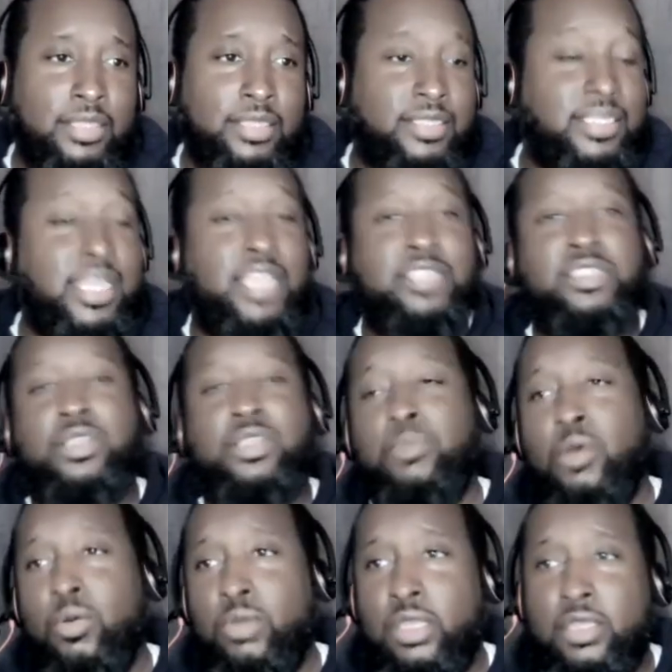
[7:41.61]
The
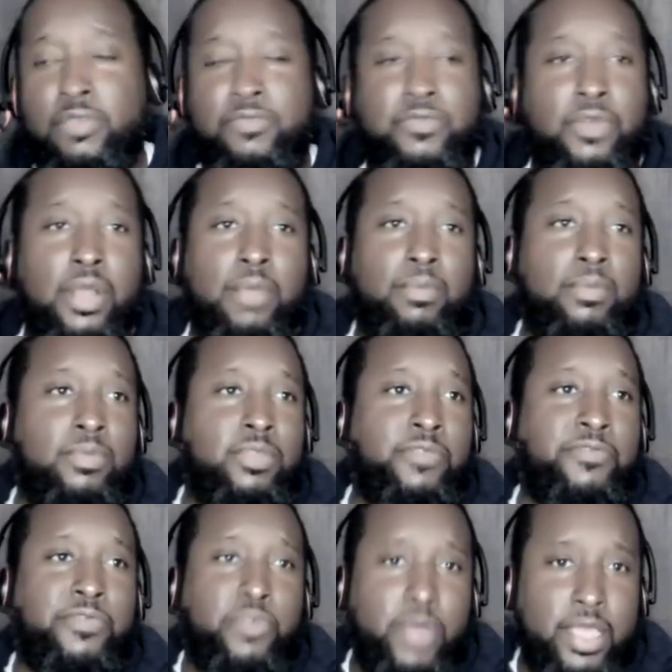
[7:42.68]
testimony from
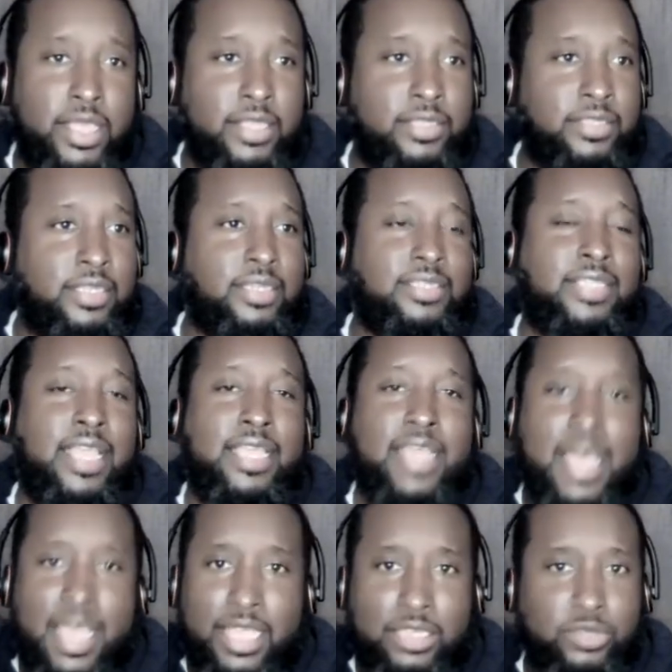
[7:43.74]
the friends and the
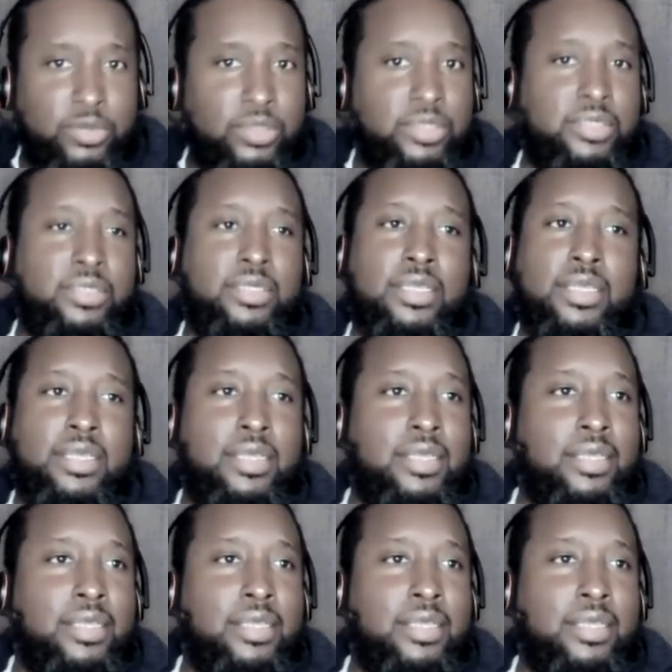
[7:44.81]
psychiatrists,